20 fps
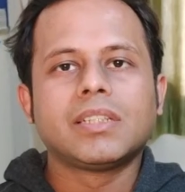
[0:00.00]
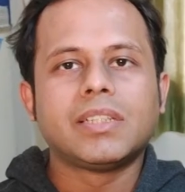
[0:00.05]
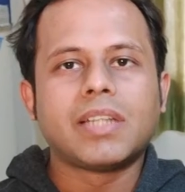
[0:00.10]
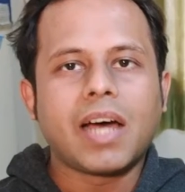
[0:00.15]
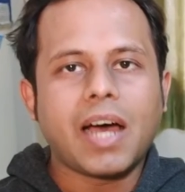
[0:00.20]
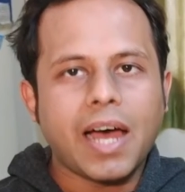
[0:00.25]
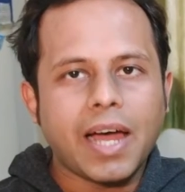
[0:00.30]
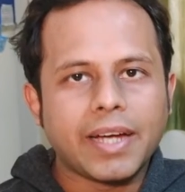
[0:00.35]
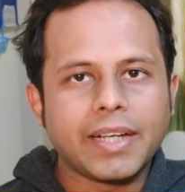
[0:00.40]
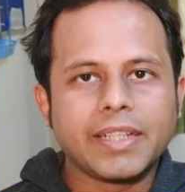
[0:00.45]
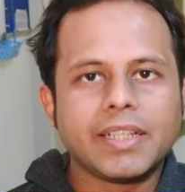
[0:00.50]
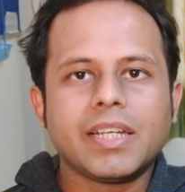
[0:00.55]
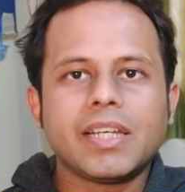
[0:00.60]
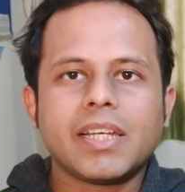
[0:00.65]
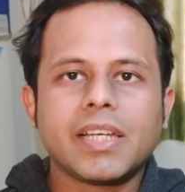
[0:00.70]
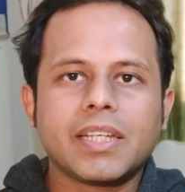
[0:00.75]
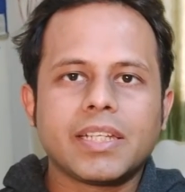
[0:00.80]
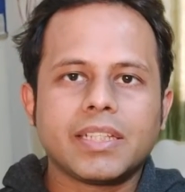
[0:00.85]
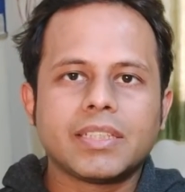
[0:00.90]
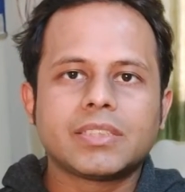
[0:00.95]
The idea
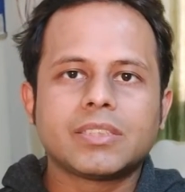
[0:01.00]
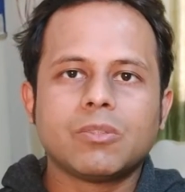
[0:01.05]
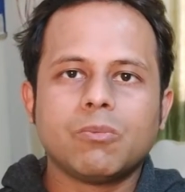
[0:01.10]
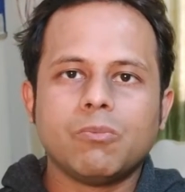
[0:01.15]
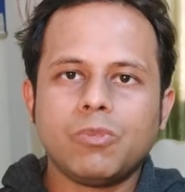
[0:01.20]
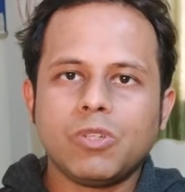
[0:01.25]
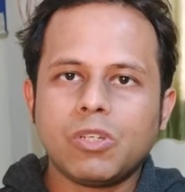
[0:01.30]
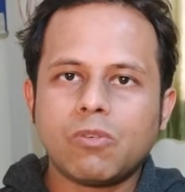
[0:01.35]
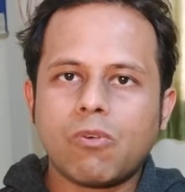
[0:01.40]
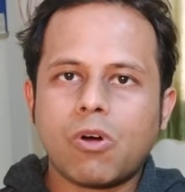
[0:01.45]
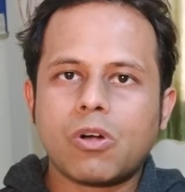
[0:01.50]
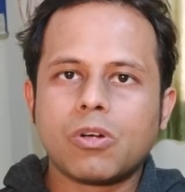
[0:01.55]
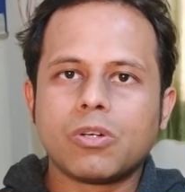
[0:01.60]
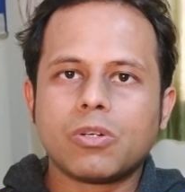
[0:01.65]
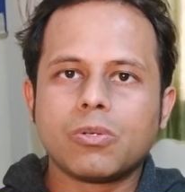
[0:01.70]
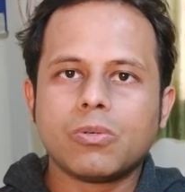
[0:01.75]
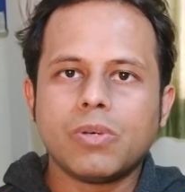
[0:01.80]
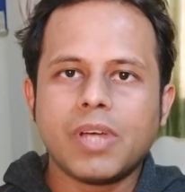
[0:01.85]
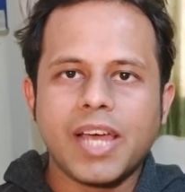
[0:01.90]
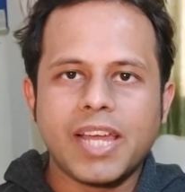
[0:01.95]
here is we
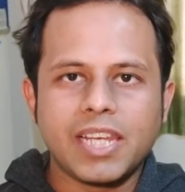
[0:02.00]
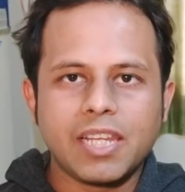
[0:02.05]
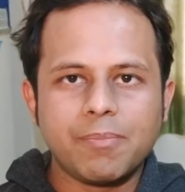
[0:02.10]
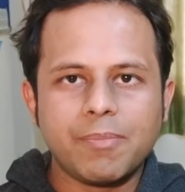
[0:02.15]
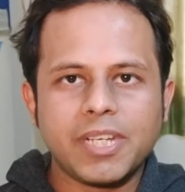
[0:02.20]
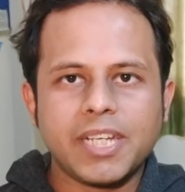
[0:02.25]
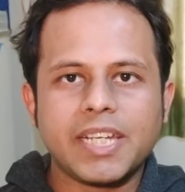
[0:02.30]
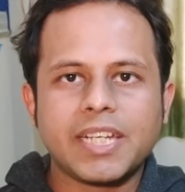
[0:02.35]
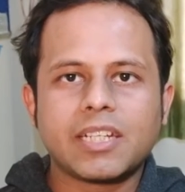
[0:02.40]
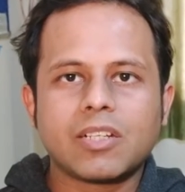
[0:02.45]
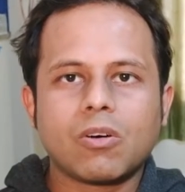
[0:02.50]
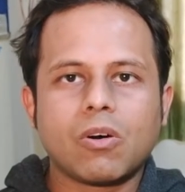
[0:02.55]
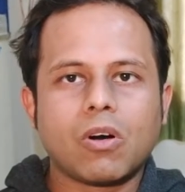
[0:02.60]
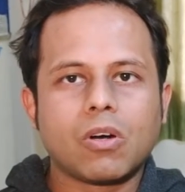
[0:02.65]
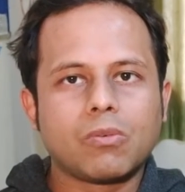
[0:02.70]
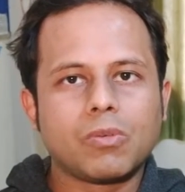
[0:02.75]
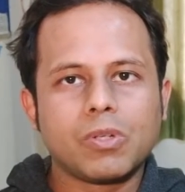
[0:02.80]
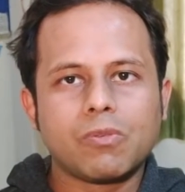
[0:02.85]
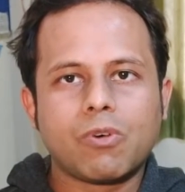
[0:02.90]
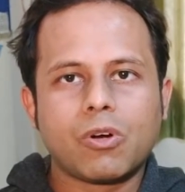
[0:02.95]
want to eliminate
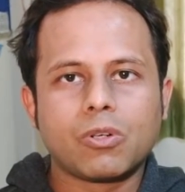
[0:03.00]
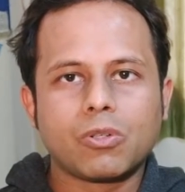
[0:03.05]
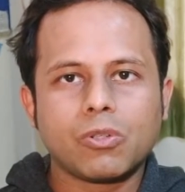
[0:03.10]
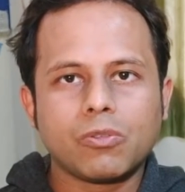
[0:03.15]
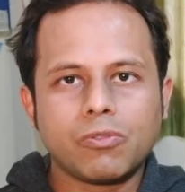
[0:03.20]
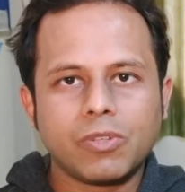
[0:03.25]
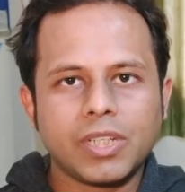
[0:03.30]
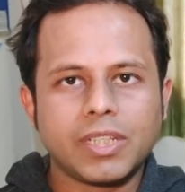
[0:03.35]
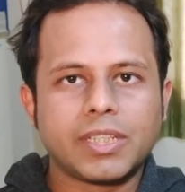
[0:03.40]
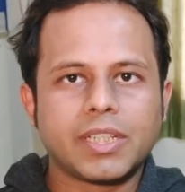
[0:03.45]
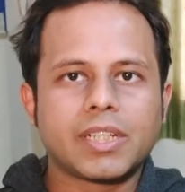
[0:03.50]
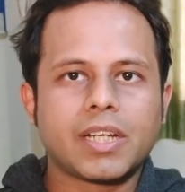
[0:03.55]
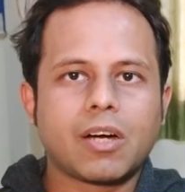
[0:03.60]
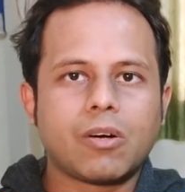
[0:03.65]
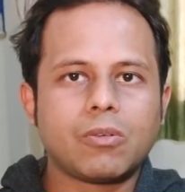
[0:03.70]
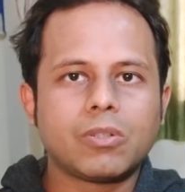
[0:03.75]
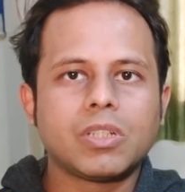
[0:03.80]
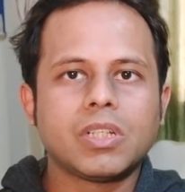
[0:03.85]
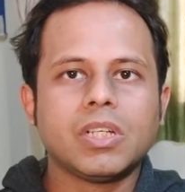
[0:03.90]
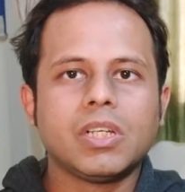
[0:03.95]
or we want to filter
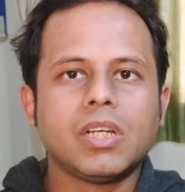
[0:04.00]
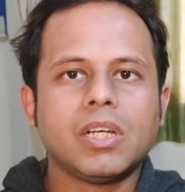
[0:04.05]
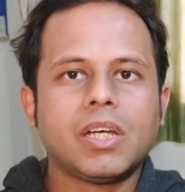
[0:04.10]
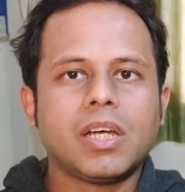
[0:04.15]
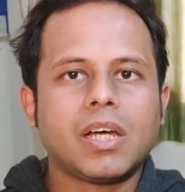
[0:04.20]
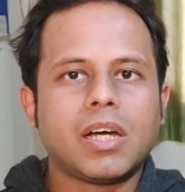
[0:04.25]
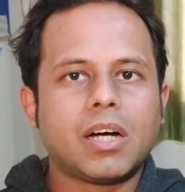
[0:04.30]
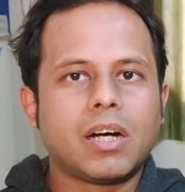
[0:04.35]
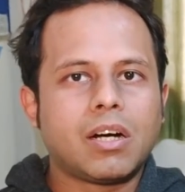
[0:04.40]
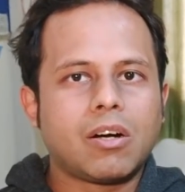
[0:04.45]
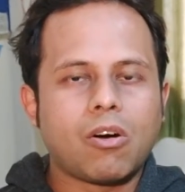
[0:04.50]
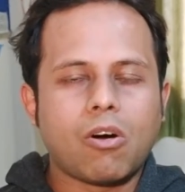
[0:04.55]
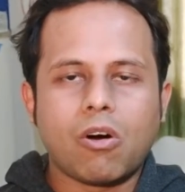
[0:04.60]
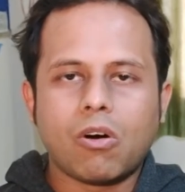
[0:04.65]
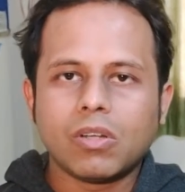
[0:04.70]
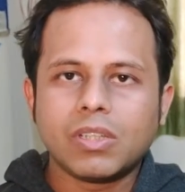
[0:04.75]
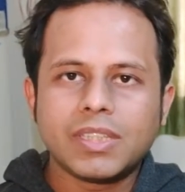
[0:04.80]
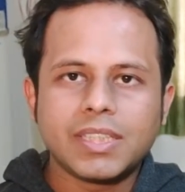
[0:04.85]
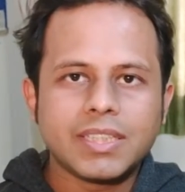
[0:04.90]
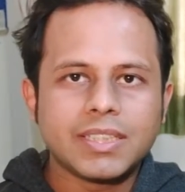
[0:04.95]
out
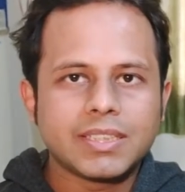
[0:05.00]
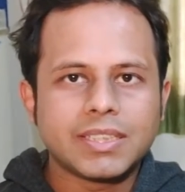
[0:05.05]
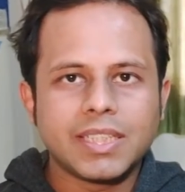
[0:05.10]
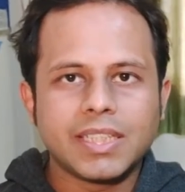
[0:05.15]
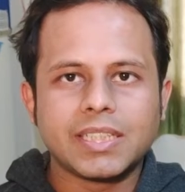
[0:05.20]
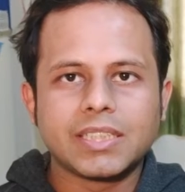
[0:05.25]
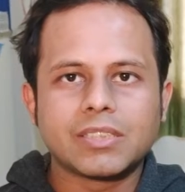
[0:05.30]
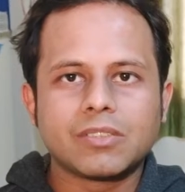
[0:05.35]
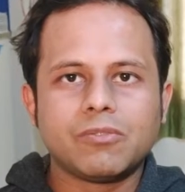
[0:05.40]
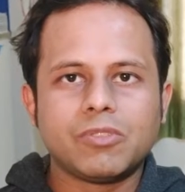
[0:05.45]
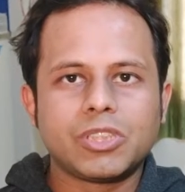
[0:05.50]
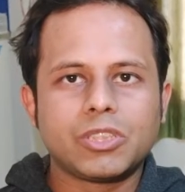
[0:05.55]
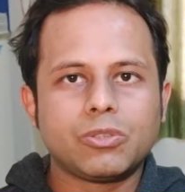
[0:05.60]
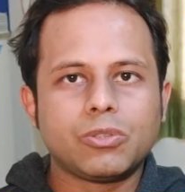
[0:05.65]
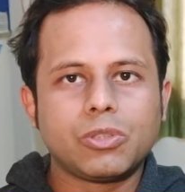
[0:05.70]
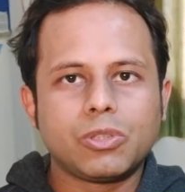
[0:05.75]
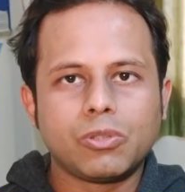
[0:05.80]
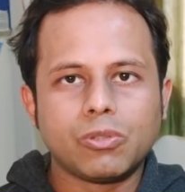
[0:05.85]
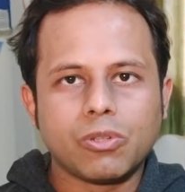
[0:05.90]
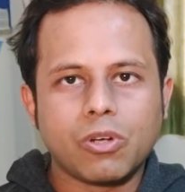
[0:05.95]
all these things which
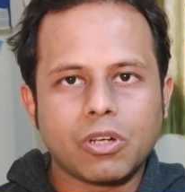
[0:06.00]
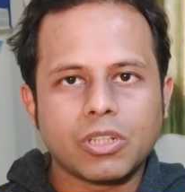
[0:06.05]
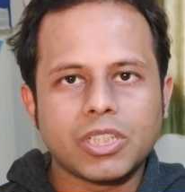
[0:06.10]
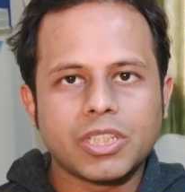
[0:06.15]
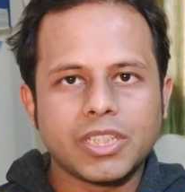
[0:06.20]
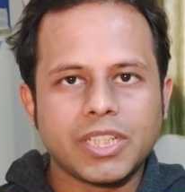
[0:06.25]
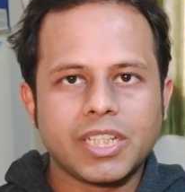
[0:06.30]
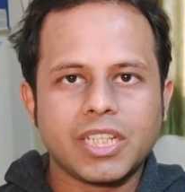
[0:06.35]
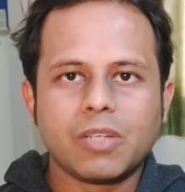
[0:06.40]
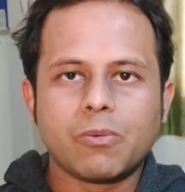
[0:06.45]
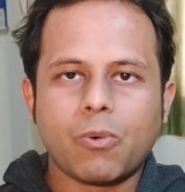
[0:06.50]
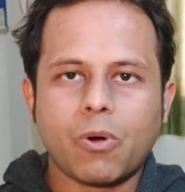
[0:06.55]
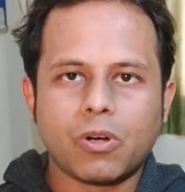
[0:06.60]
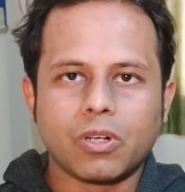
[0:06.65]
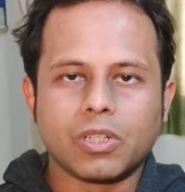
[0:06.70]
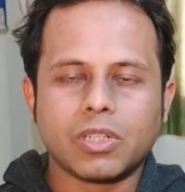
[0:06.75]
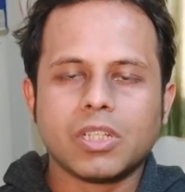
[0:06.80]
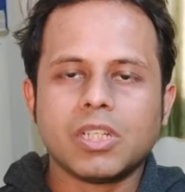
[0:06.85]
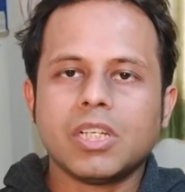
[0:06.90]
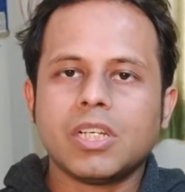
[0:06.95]
you do not really
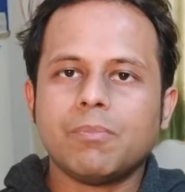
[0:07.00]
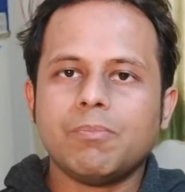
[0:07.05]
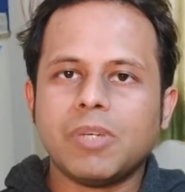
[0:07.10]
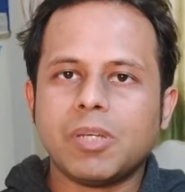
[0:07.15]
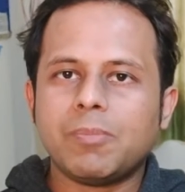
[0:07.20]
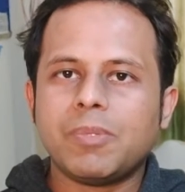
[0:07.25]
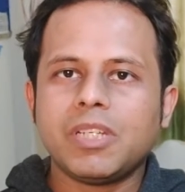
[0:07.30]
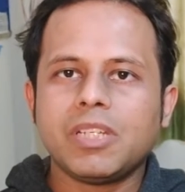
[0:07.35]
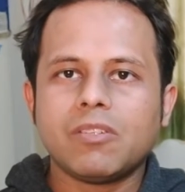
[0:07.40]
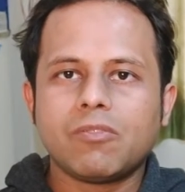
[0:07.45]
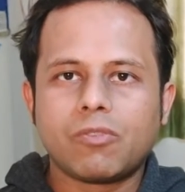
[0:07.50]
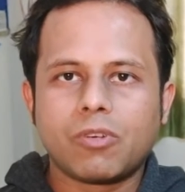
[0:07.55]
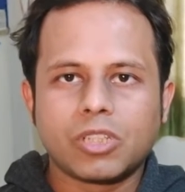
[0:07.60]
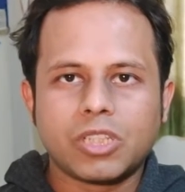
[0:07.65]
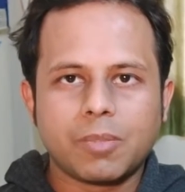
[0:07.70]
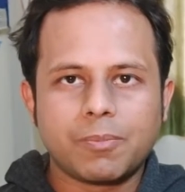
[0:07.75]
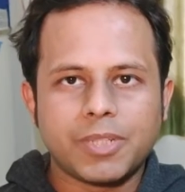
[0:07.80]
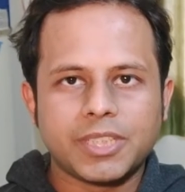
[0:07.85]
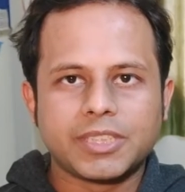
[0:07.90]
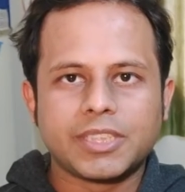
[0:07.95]
want. Maybe for
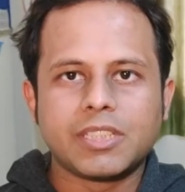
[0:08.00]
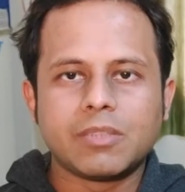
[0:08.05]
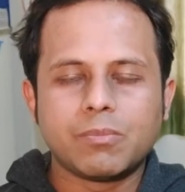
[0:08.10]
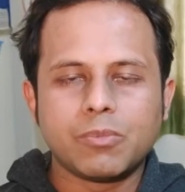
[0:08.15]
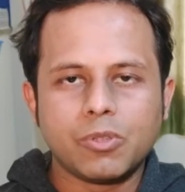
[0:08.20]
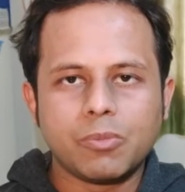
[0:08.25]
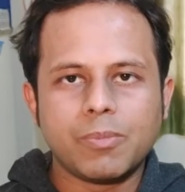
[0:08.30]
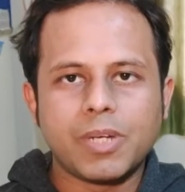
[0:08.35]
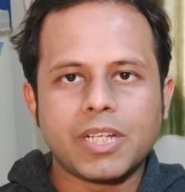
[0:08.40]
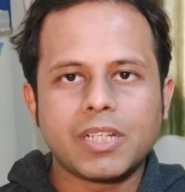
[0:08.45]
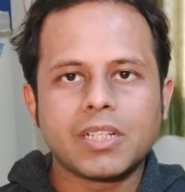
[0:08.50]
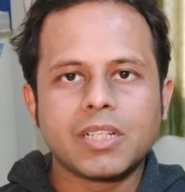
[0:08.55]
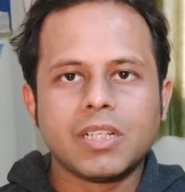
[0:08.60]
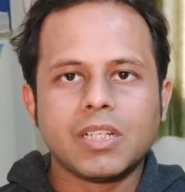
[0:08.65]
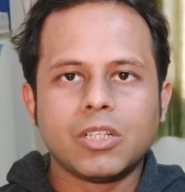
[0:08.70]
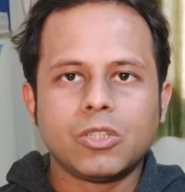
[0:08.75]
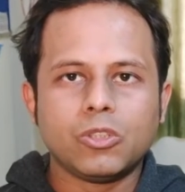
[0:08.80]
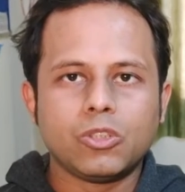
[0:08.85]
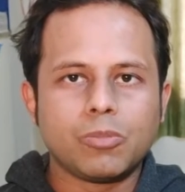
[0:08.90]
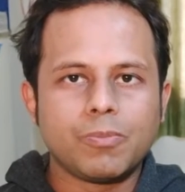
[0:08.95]
the present moment
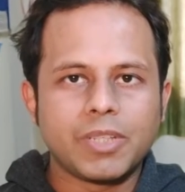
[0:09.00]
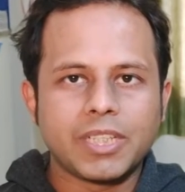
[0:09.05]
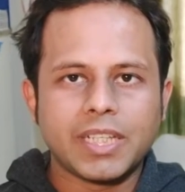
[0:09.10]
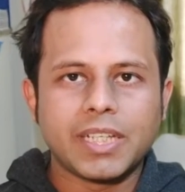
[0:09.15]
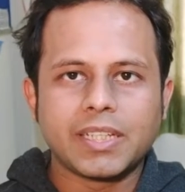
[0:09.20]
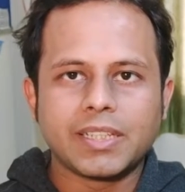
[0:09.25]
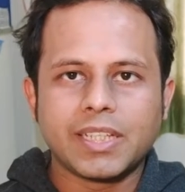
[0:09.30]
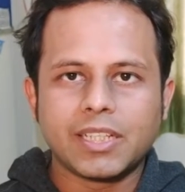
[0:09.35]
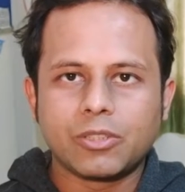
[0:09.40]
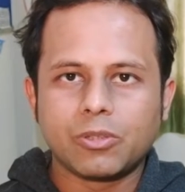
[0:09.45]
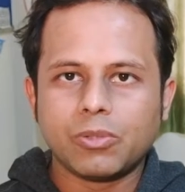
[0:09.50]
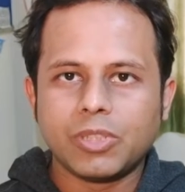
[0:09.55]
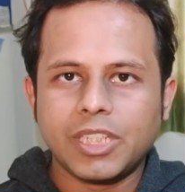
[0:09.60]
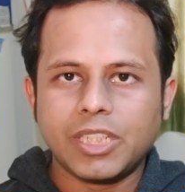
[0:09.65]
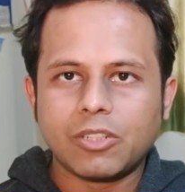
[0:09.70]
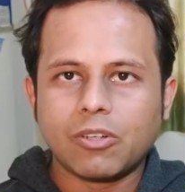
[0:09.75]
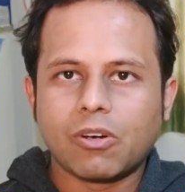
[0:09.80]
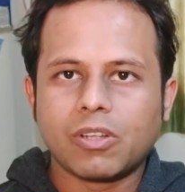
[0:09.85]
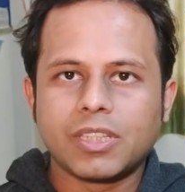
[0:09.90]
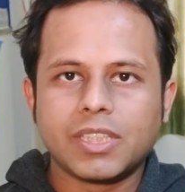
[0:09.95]
you may think that you
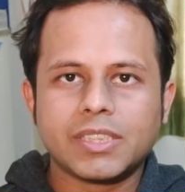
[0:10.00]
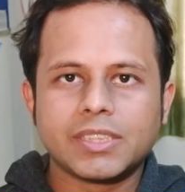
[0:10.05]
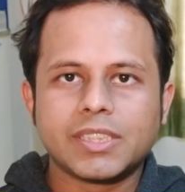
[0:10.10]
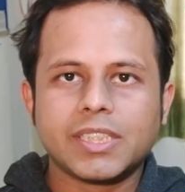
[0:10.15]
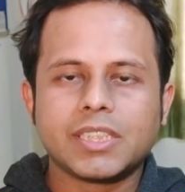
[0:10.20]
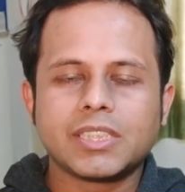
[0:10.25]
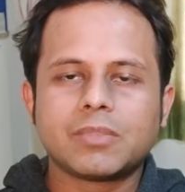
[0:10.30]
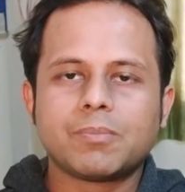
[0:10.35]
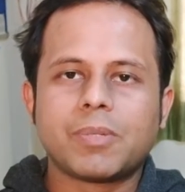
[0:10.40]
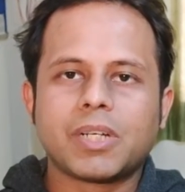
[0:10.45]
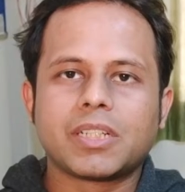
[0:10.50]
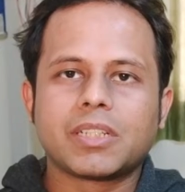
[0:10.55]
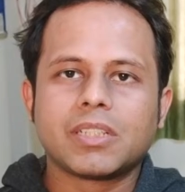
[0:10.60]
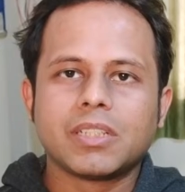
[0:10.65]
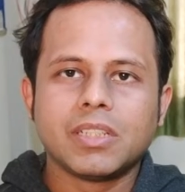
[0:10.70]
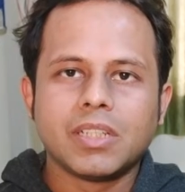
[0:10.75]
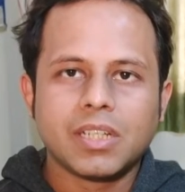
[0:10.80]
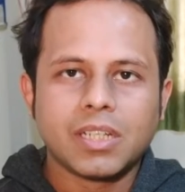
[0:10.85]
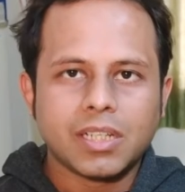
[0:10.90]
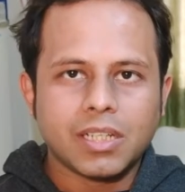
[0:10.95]
need all these things,
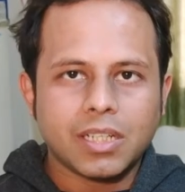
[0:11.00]
but